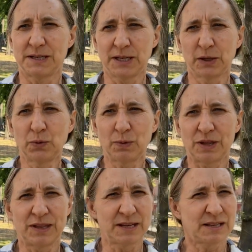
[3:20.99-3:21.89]
deal with
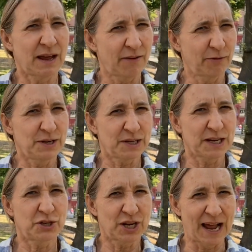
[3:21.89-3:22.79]
this
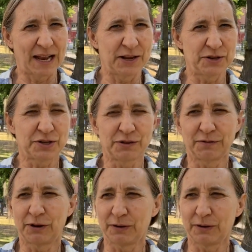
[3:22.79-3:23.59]
everyday challenge of